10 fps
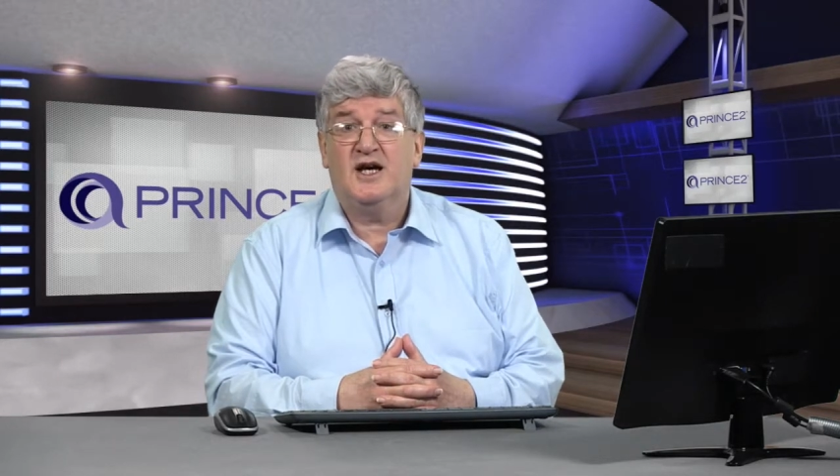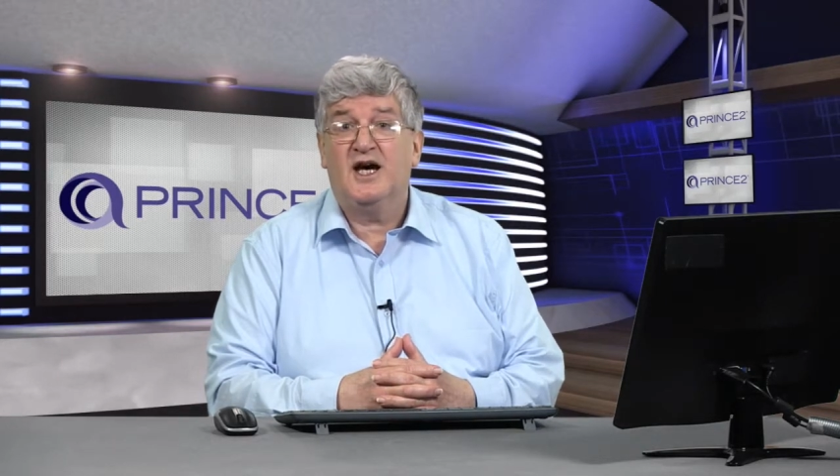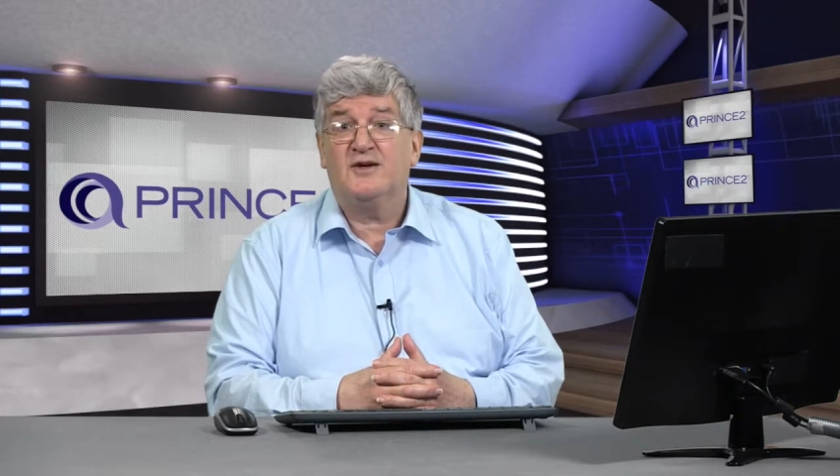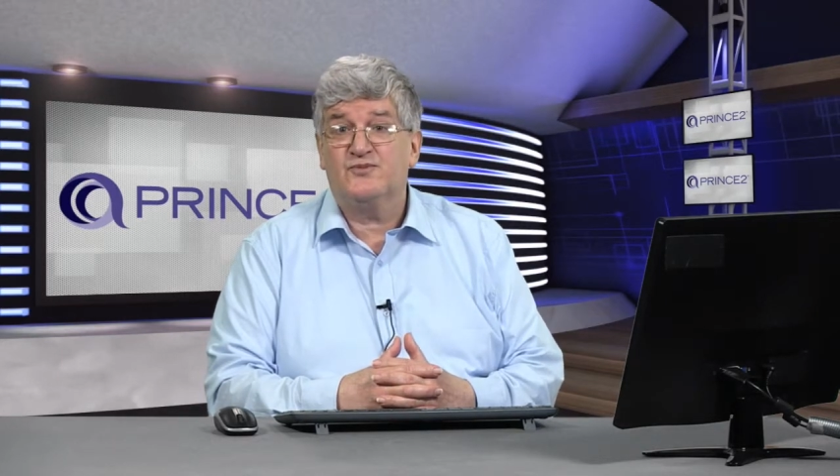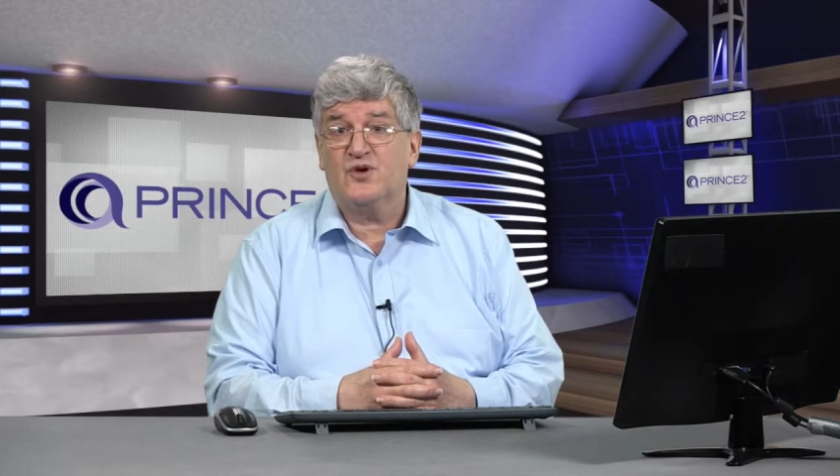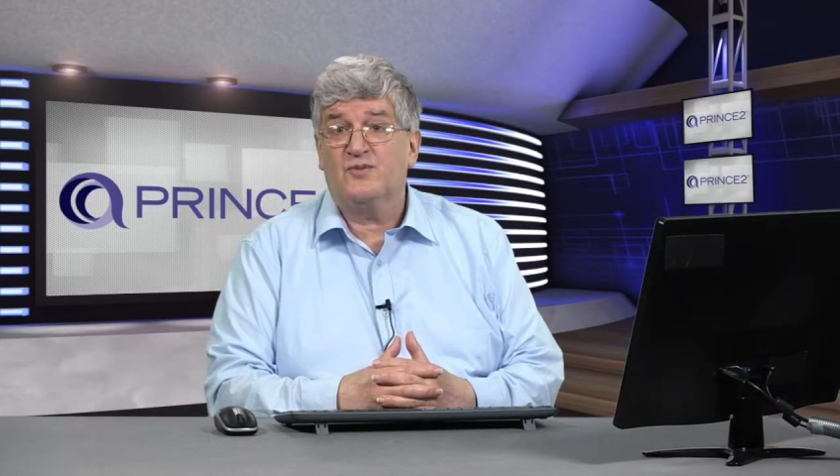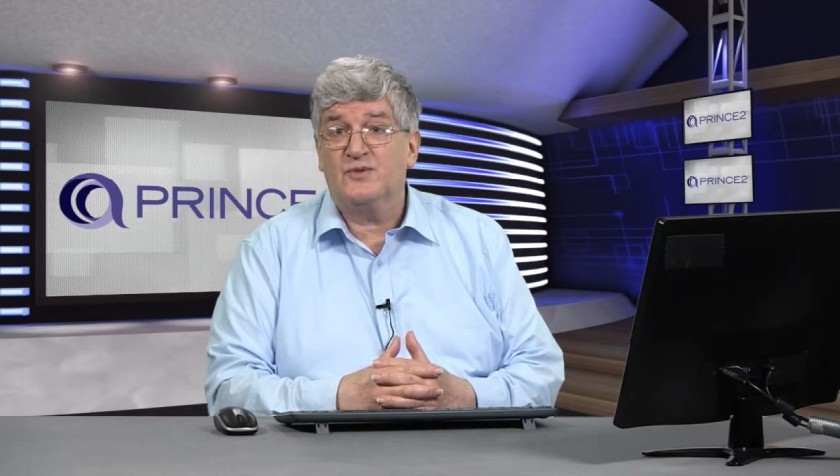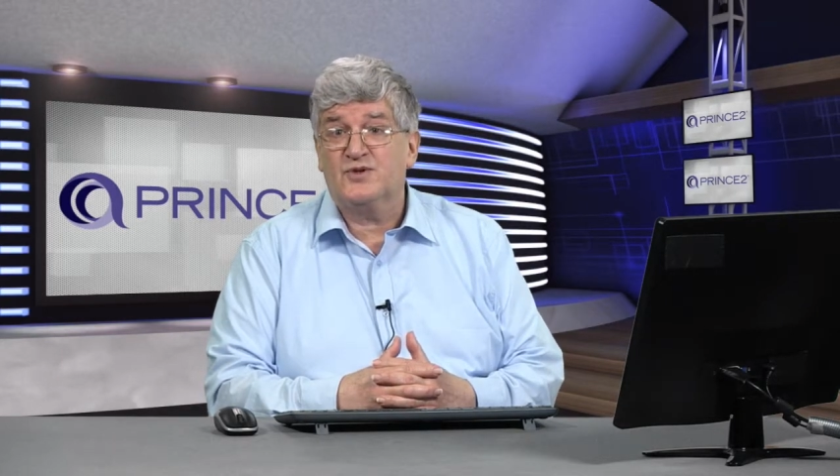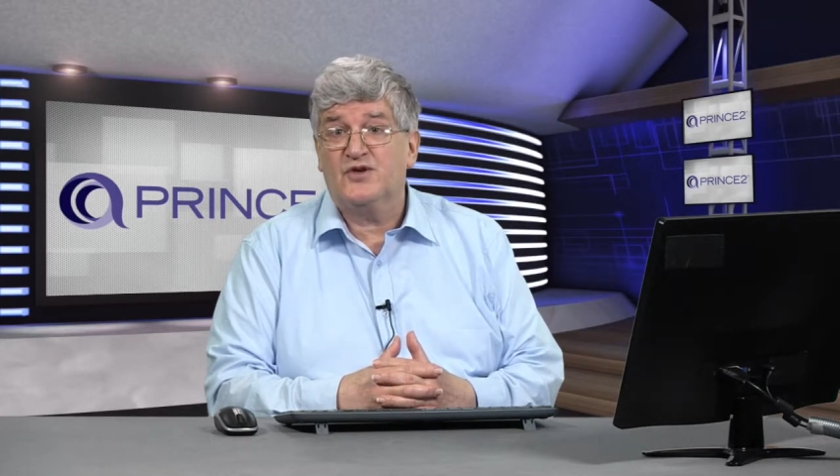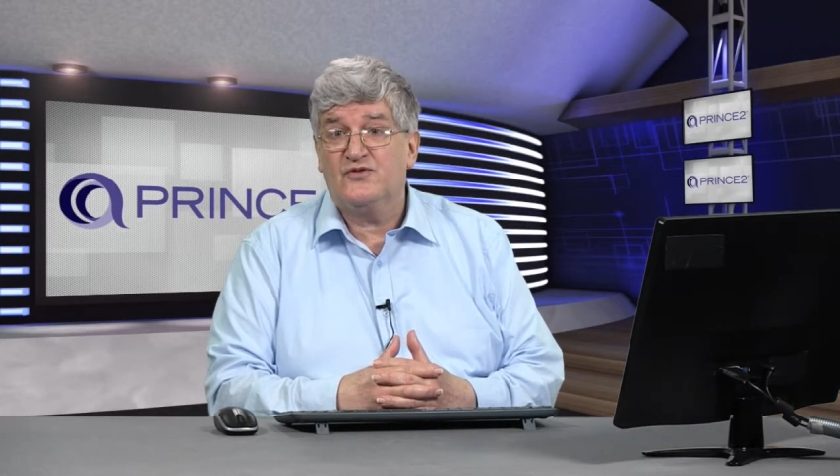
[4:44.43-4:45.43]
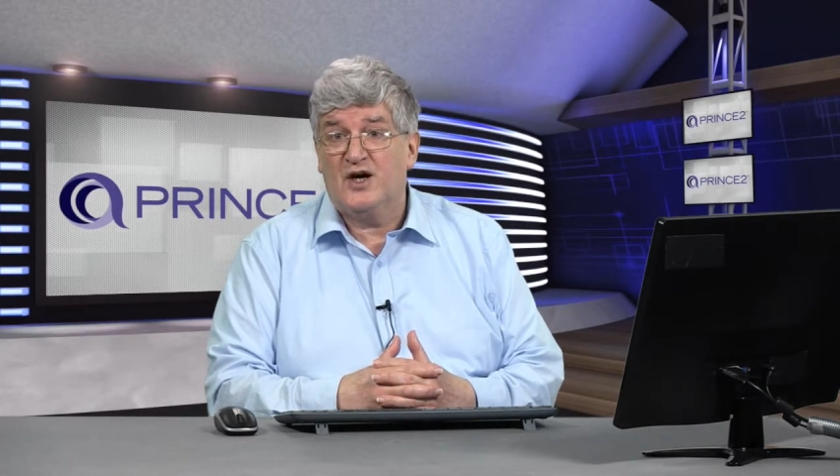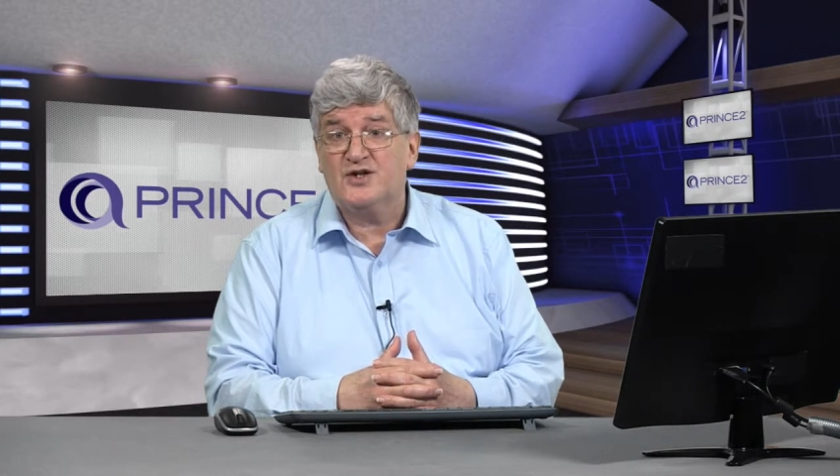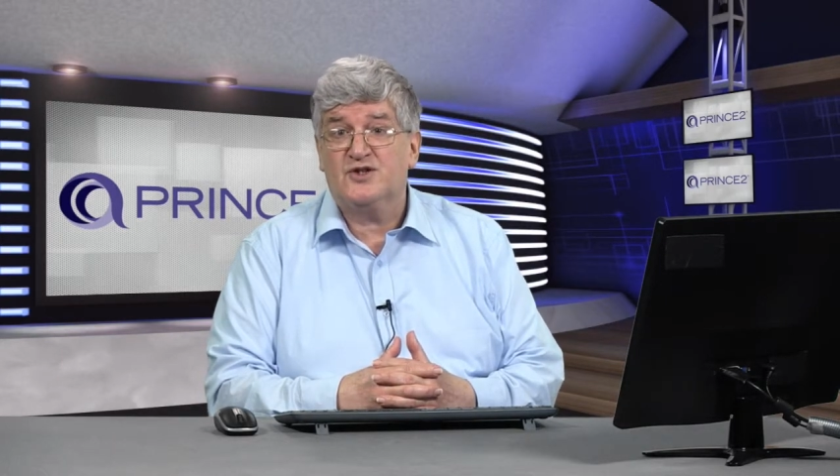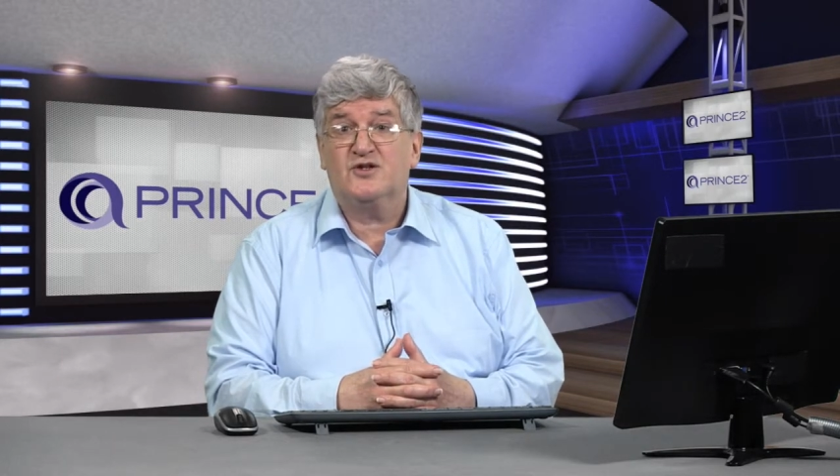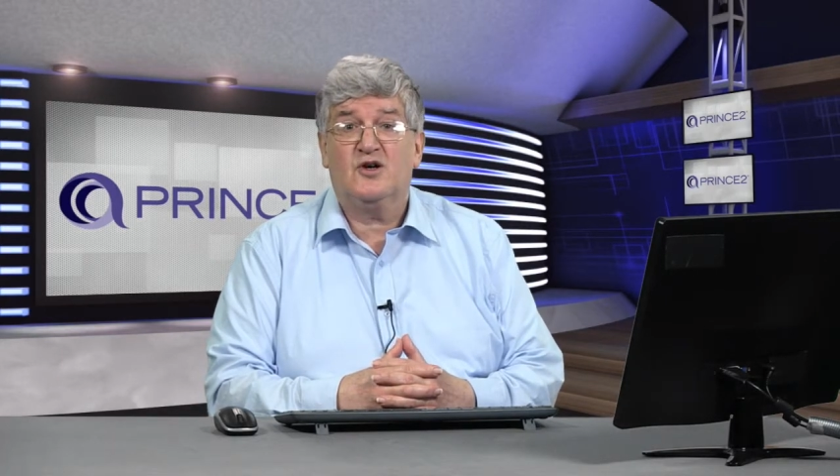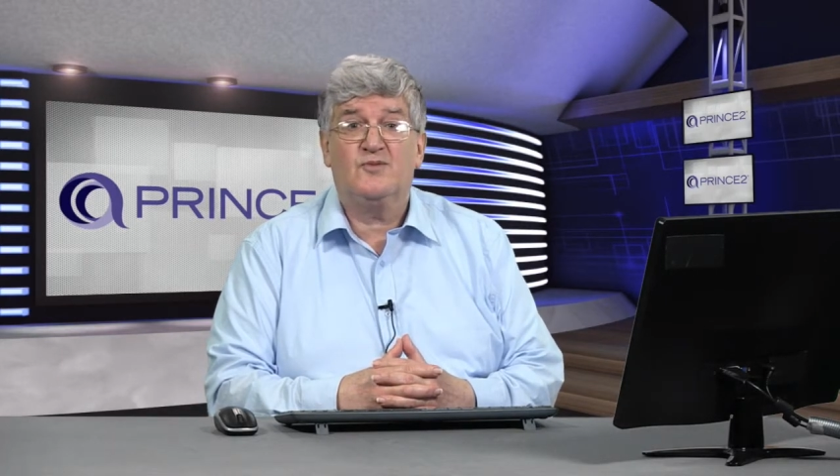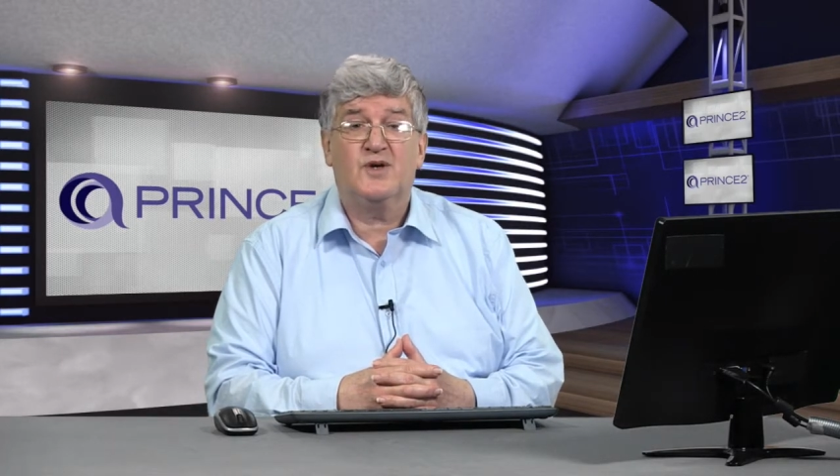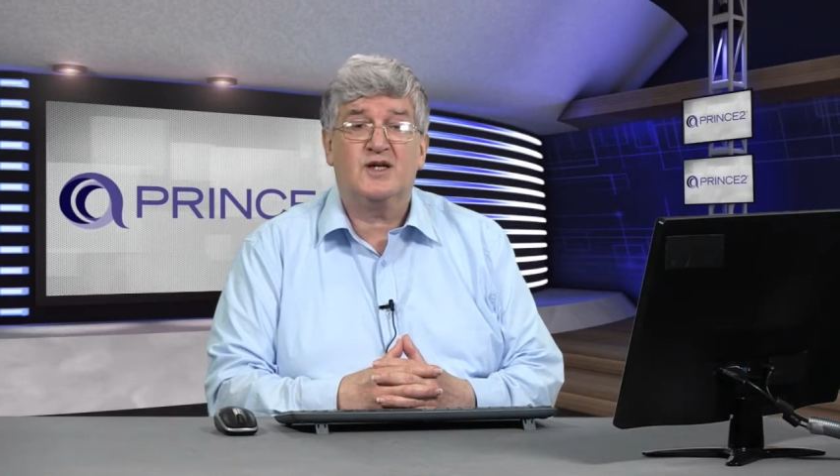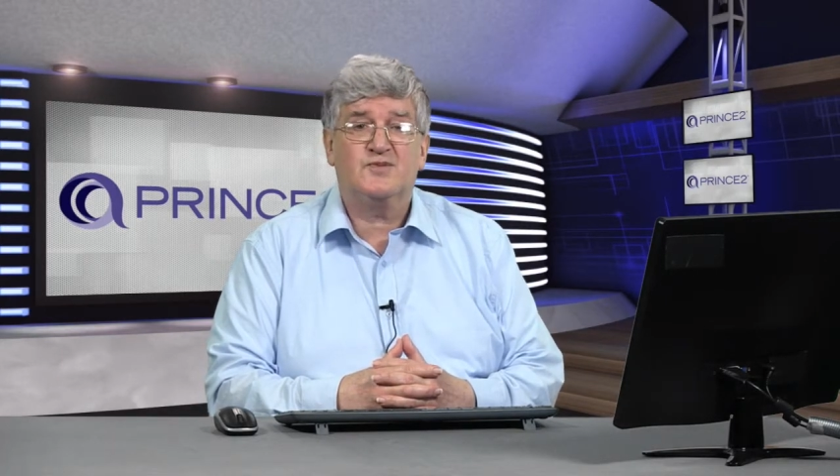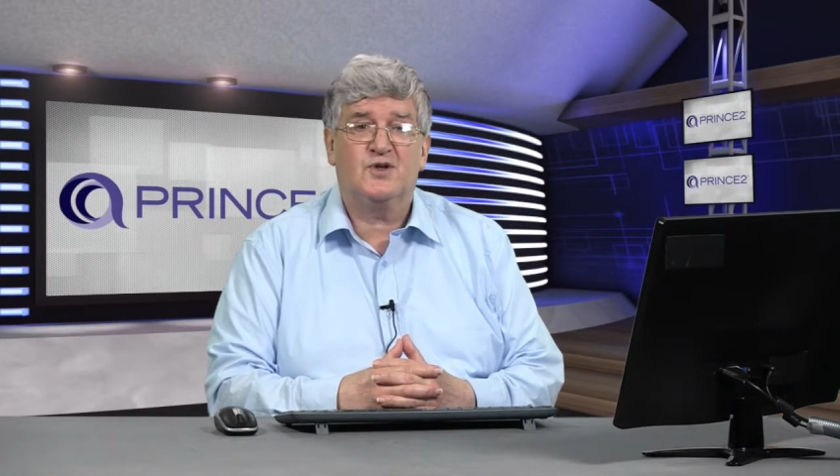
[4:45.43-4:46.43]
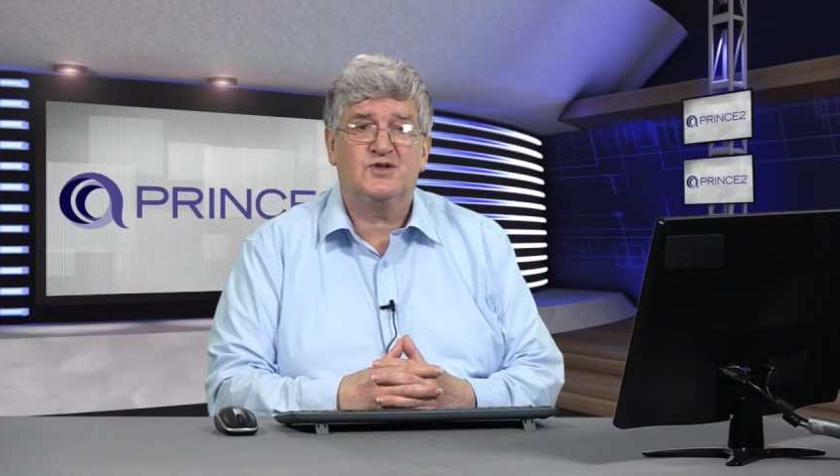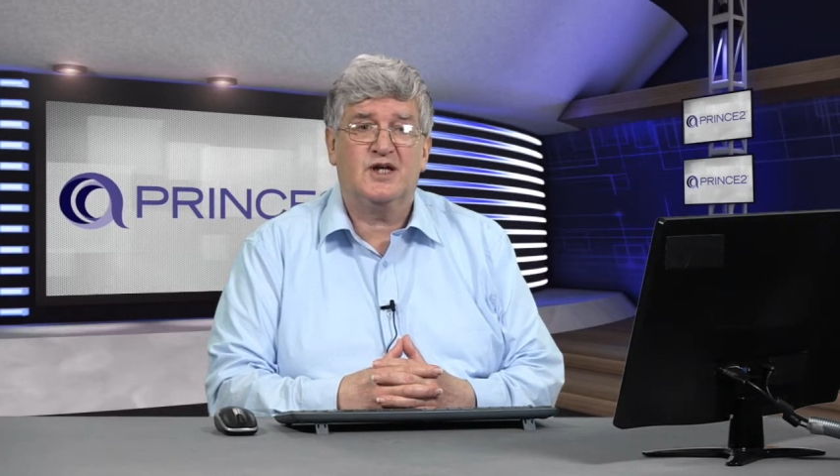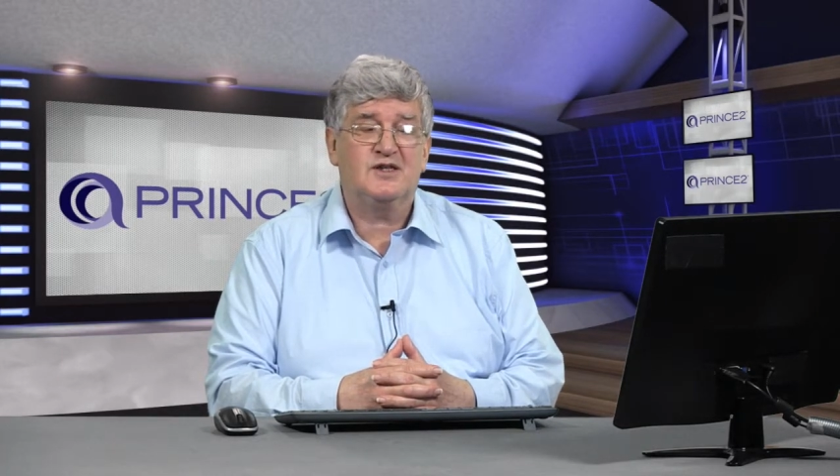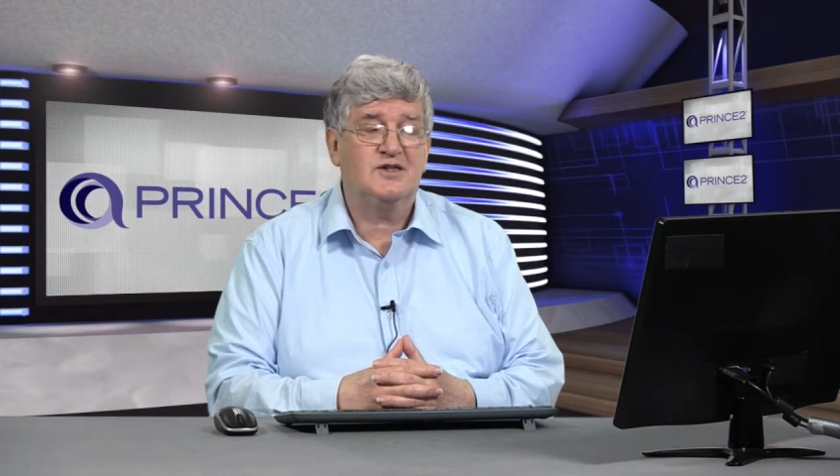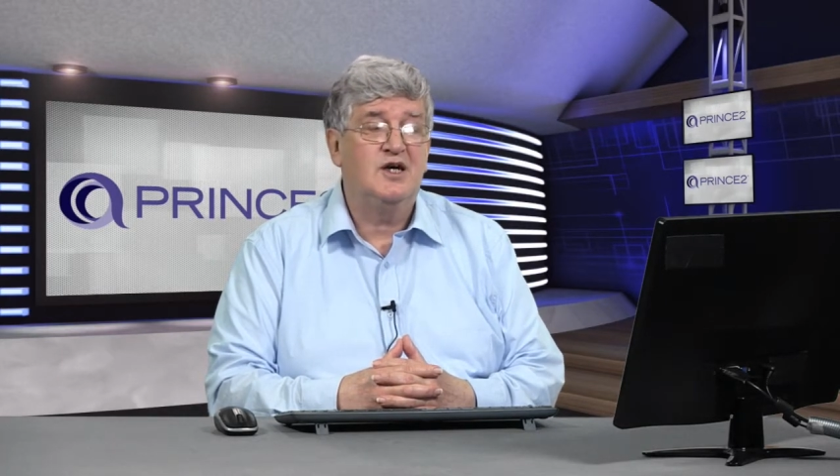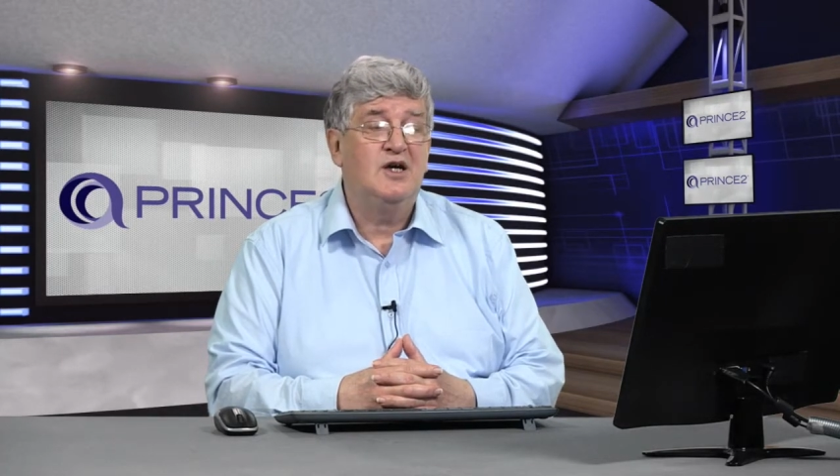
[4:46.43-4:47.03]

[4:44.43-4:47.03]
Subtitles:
and problems that arise on complex projects.